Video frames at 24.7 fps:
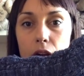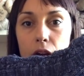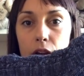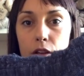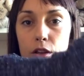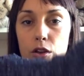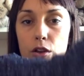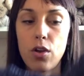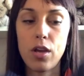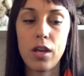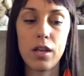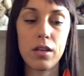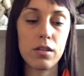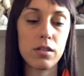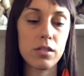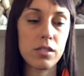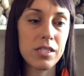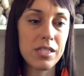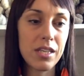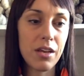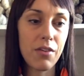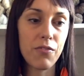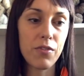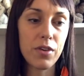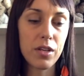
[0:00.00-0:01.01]
you can
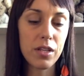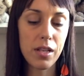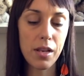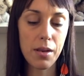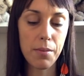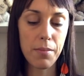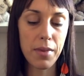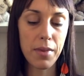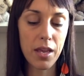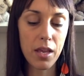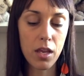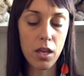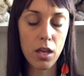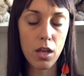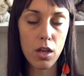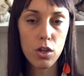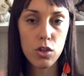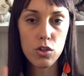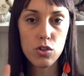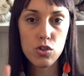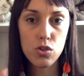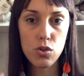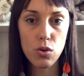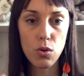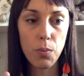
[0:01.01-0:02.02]
definitely make
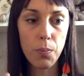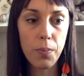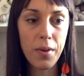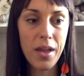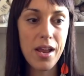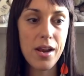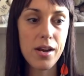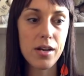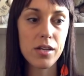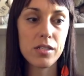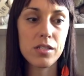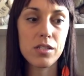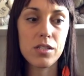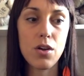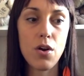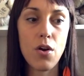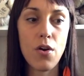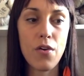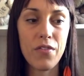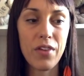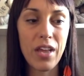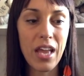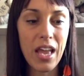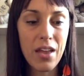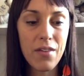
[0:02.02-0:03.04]
2 pairs
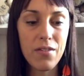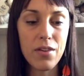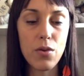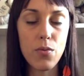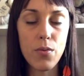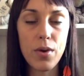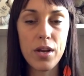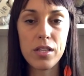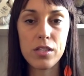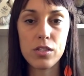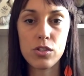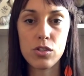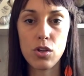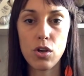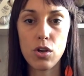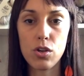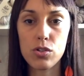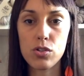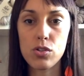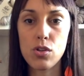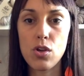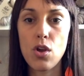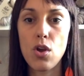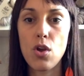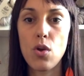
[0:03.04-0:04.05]
of heavyweight
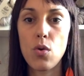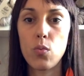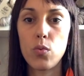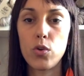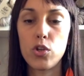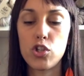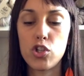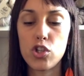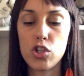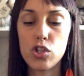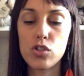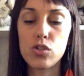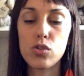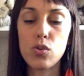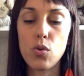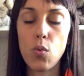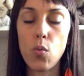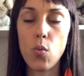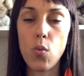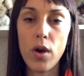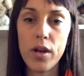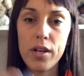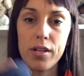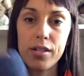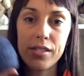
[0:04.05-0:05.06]
socks with just
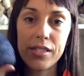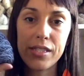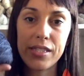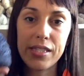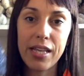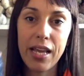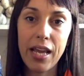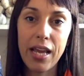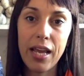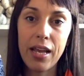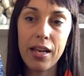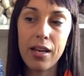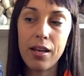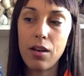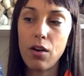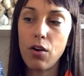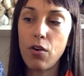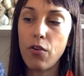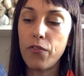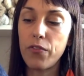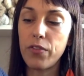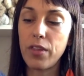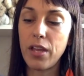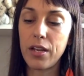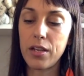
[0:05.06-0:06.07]
1 skein
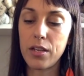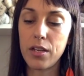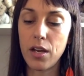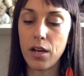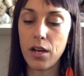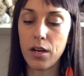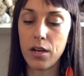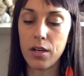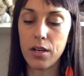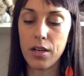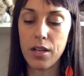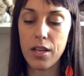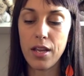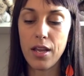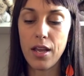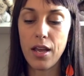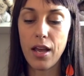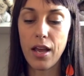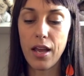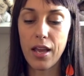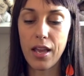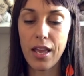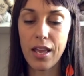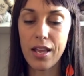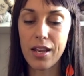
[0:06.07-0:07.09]
of that yarn.
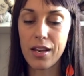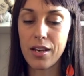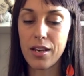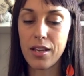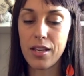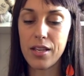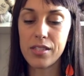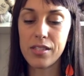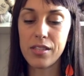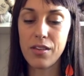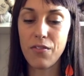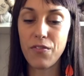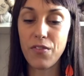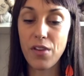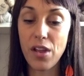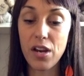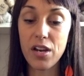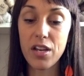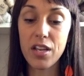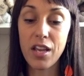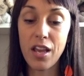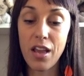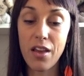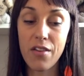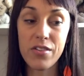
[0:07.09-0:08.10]
Again, it's a very
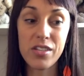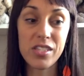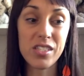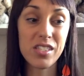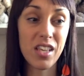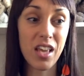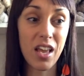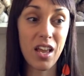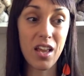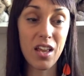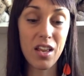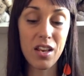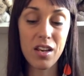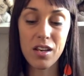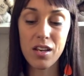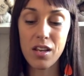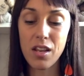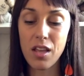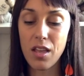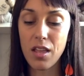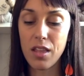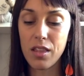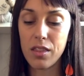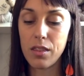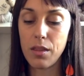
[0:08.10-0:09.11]
heavy skein.
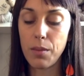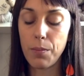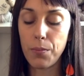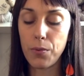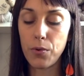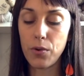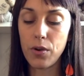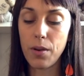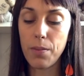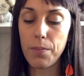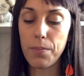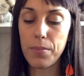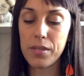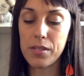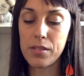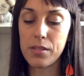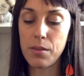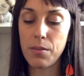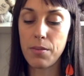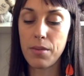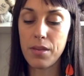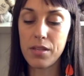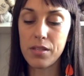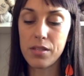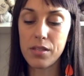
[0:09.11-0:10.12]
The put up is
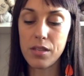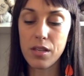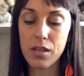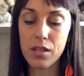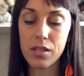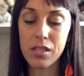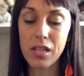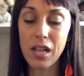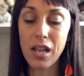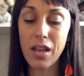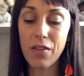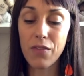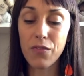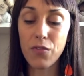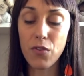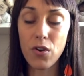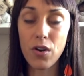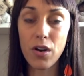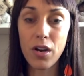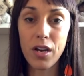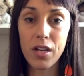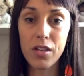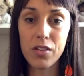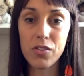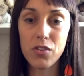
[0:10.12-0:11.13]
amazing. It's like
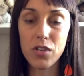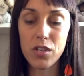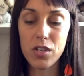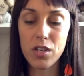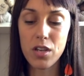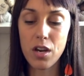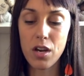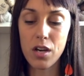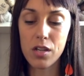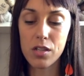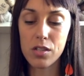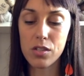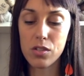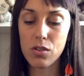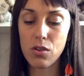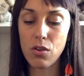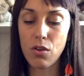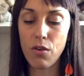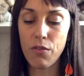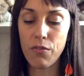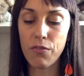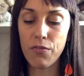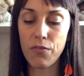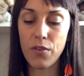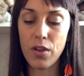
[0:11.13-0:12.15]
400 yards
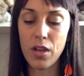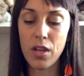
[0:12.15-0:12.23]
of